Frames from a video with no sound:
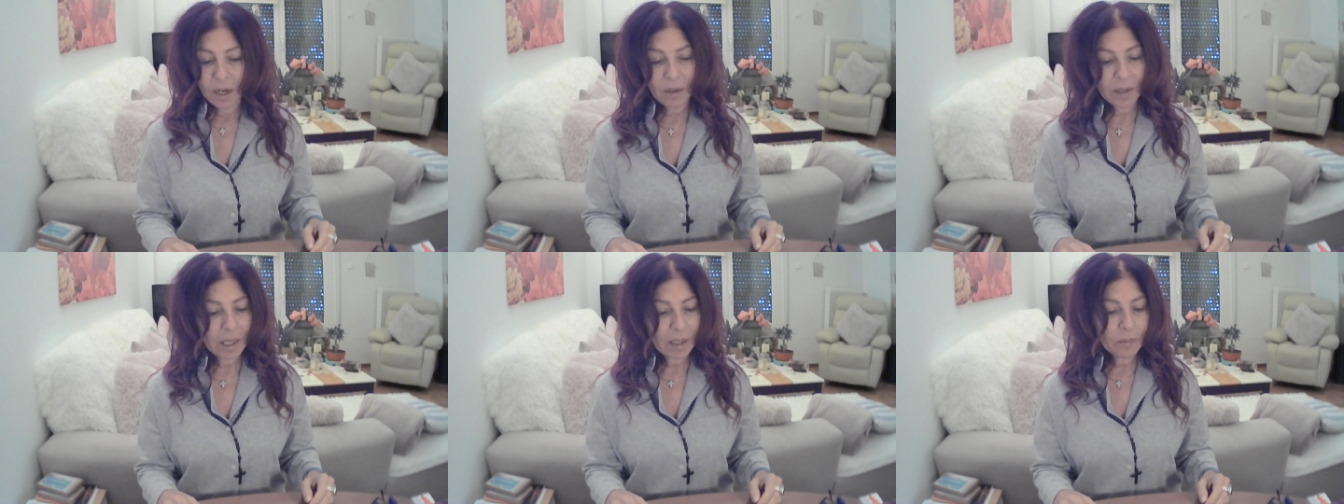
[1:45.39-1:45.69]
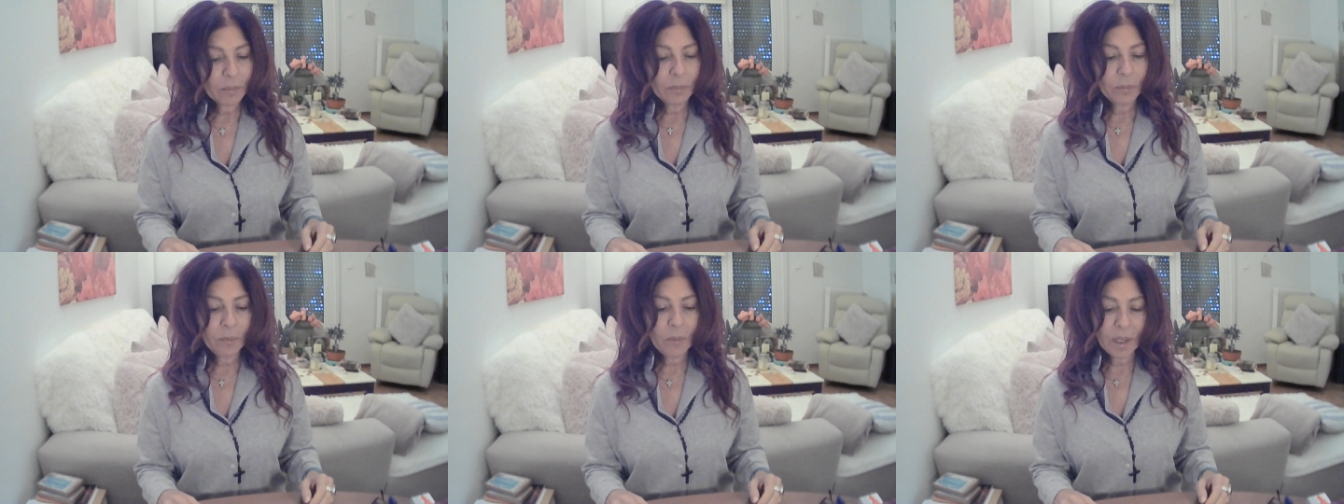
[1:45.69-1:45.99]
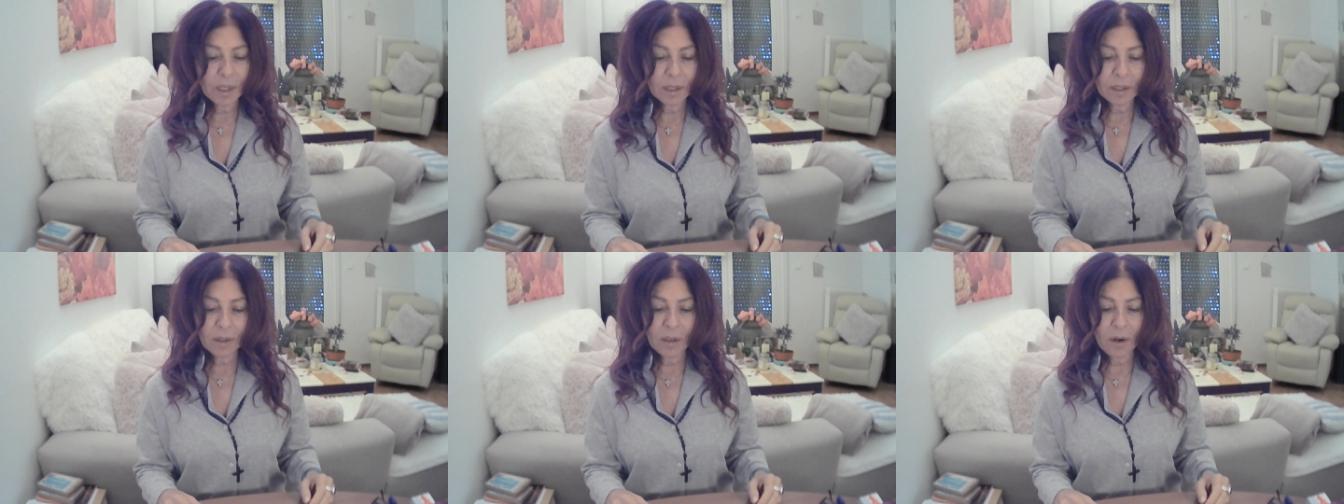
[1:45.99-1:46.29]
Alright,
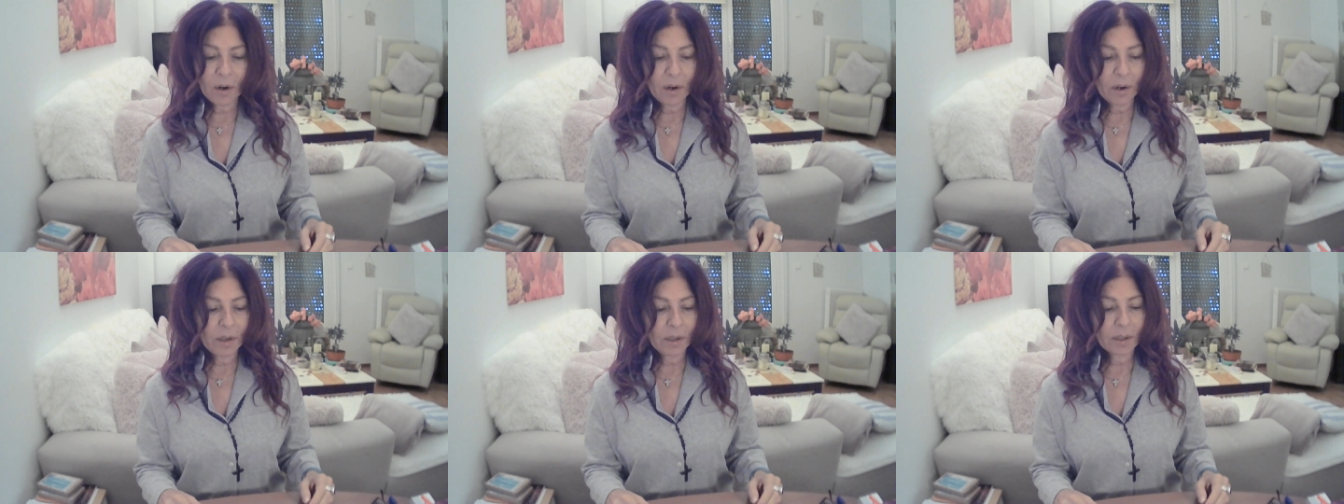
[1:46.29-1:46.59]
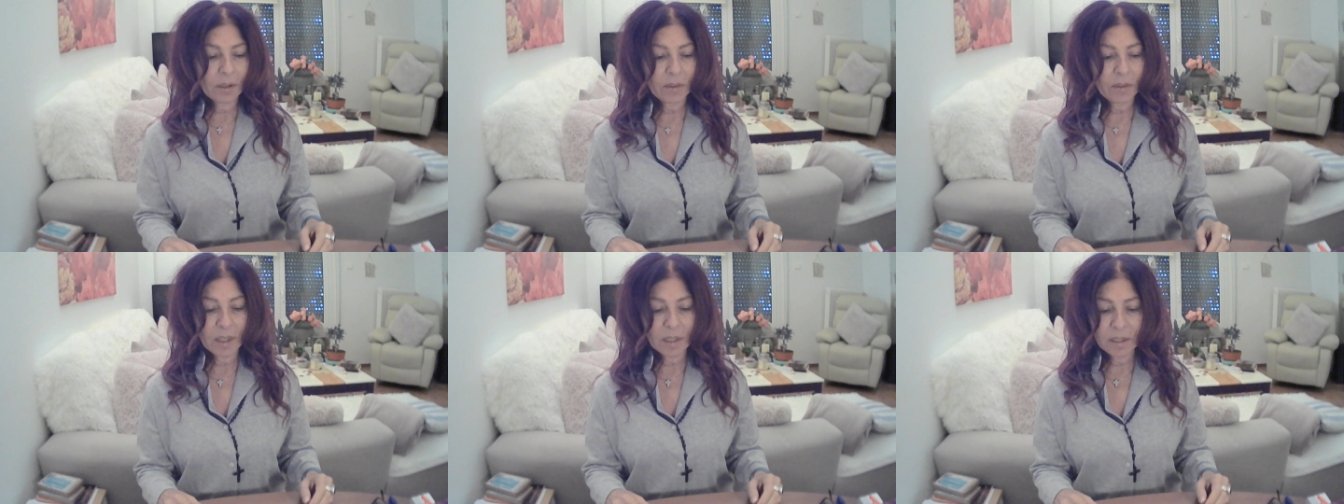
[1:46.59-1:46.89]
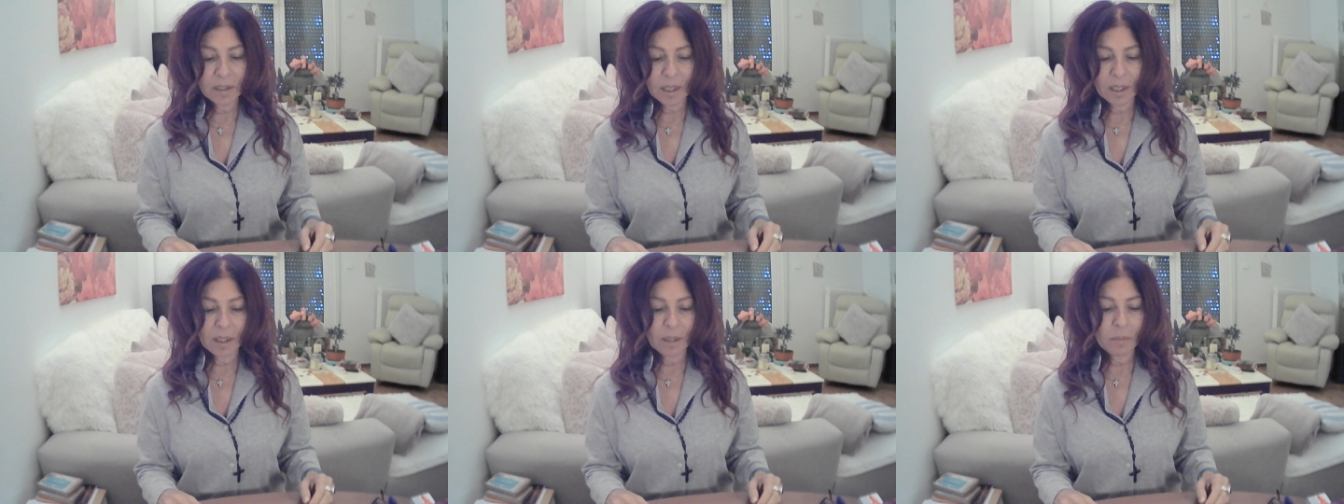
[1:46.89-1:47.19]
what card are
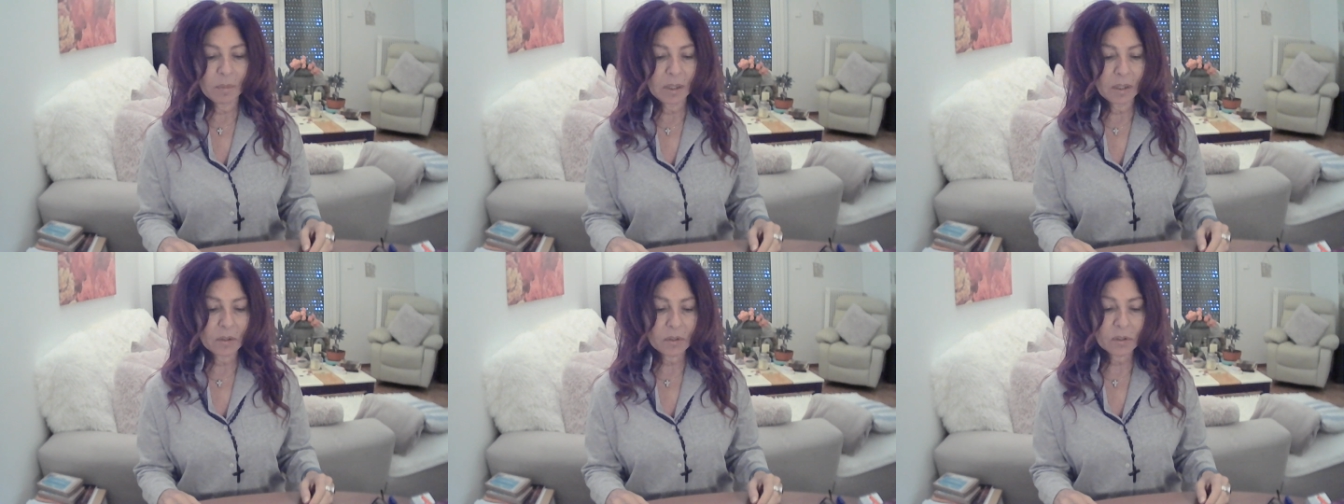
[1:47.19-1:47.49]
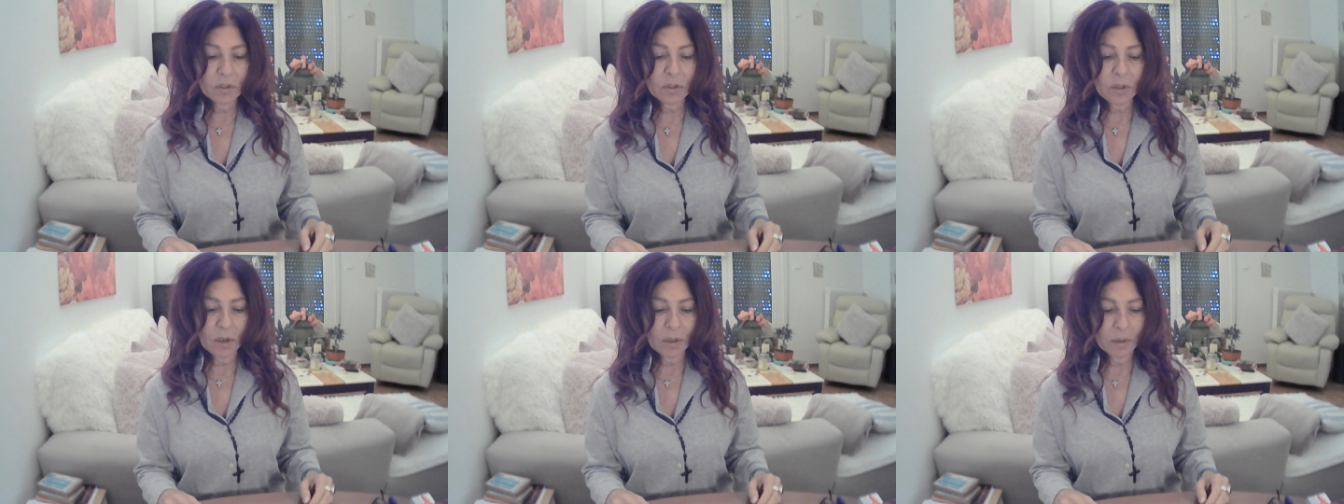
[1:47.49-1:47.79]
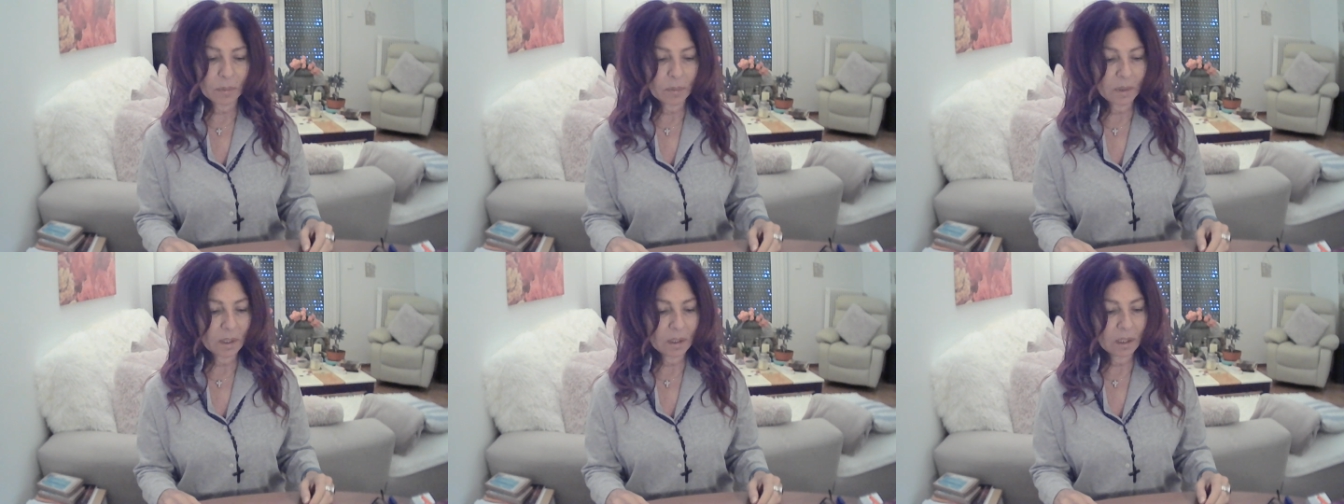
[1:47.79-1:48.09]
they telling me to
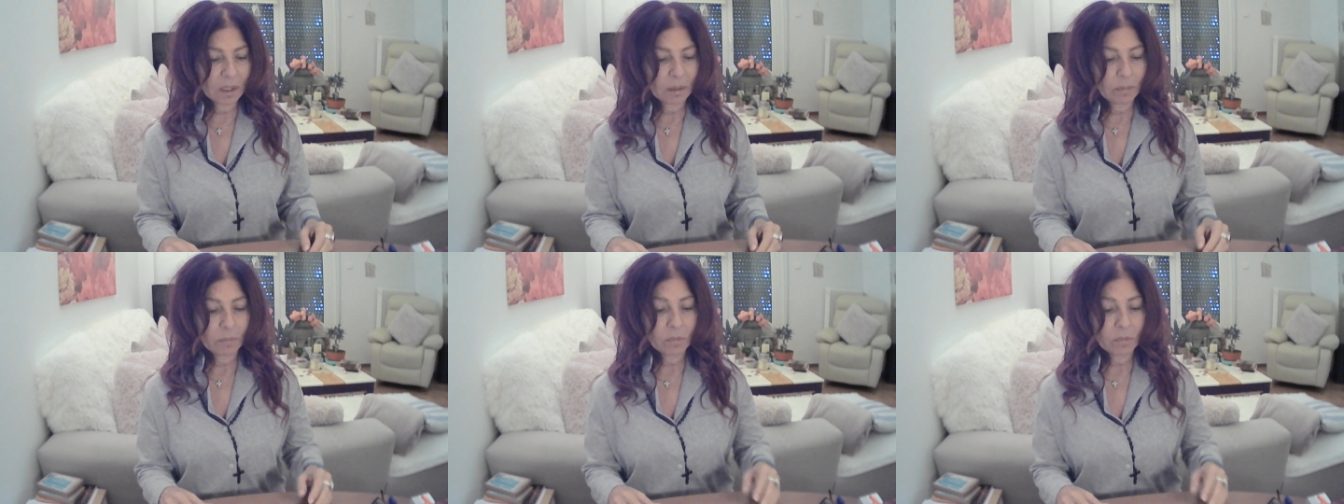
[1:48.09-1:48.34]
start with?